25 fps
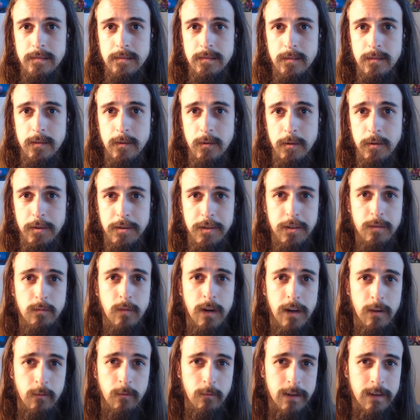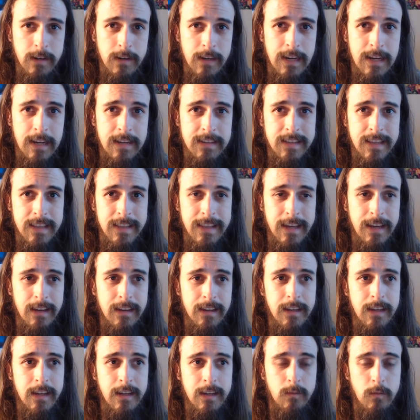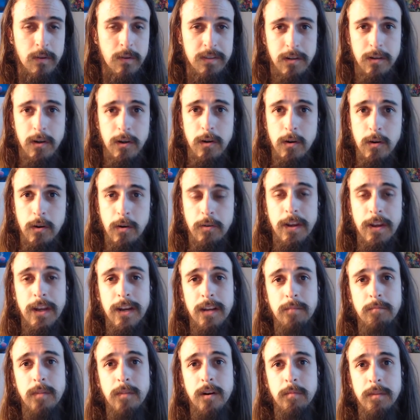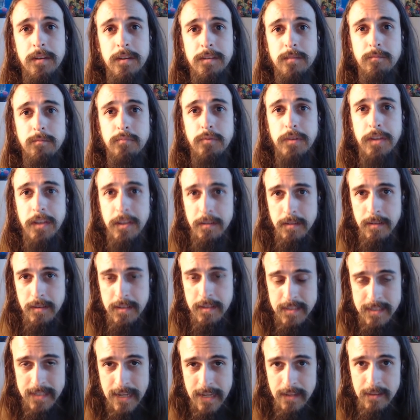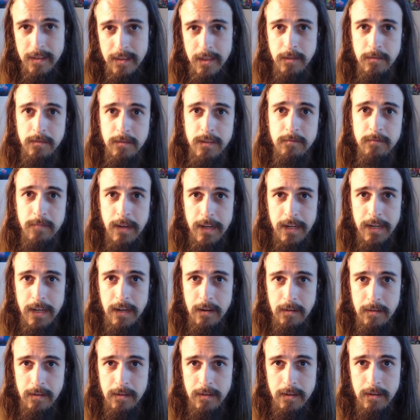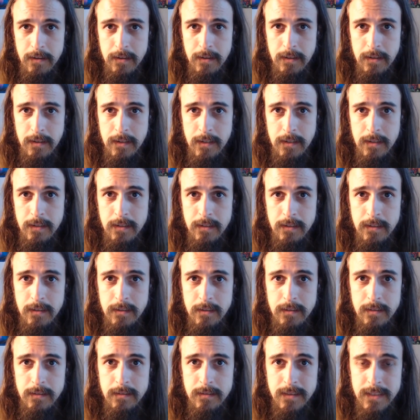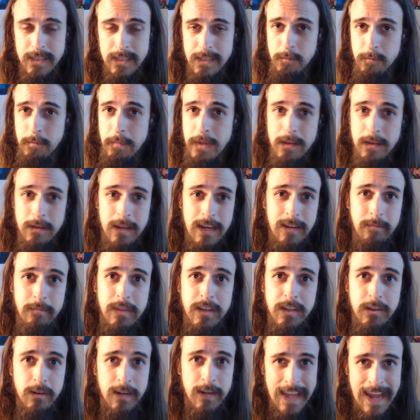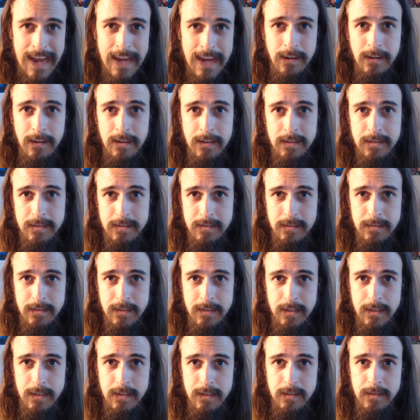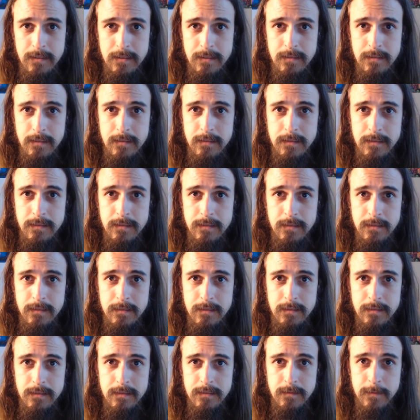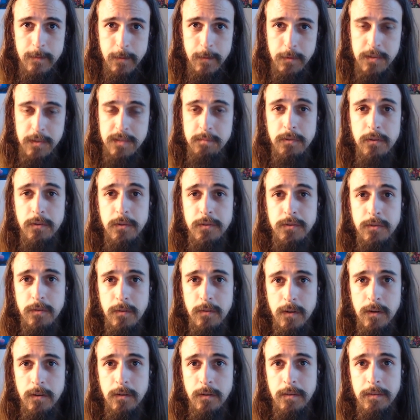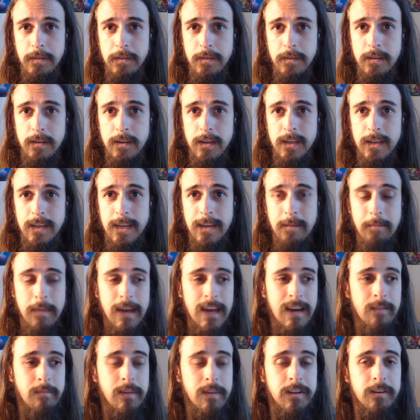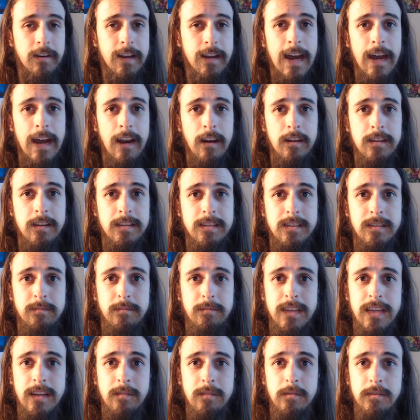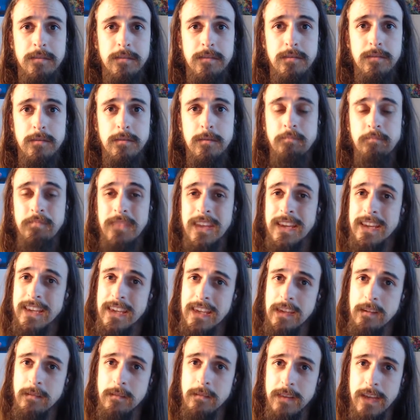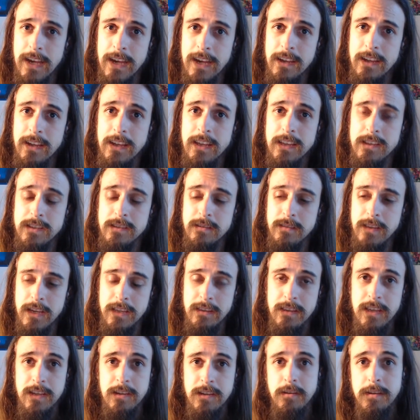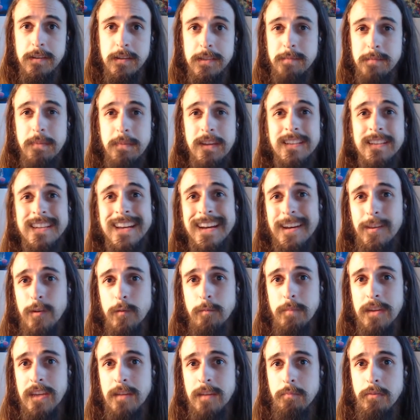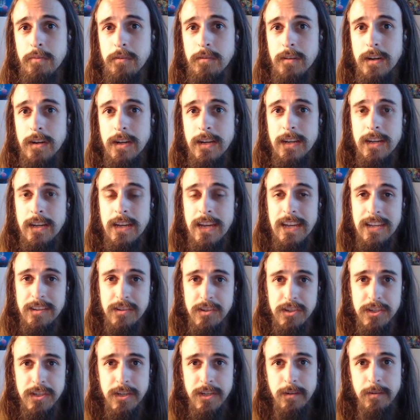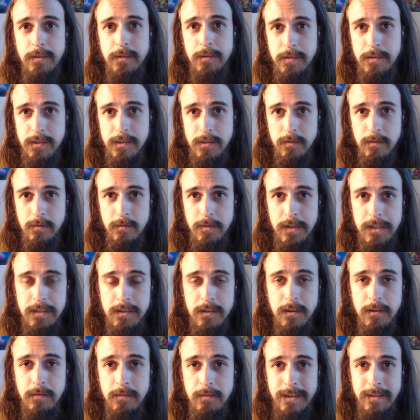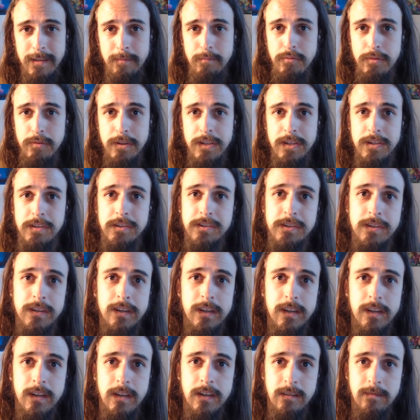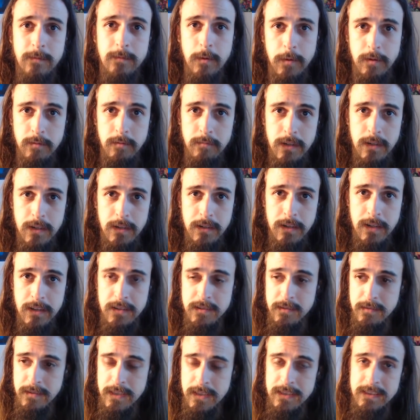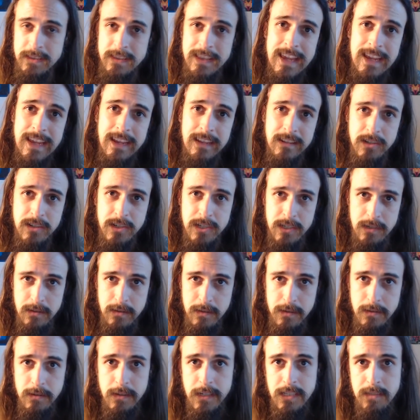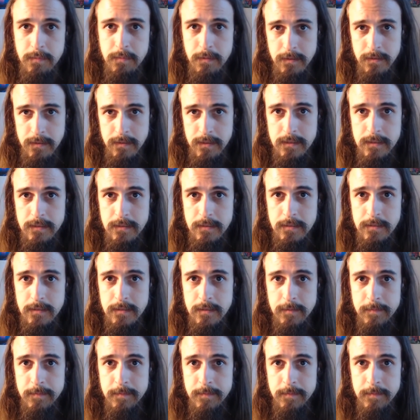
Or do you want to realize that that was a co-created moment to bring you to the state that you're in right now? It may have been your catalyst for your spiritual growth. It may have been your catalyst to be able to heal that so that then you could speak to other people and share your story to create a bridge of vulnerability so then they can share their experiences.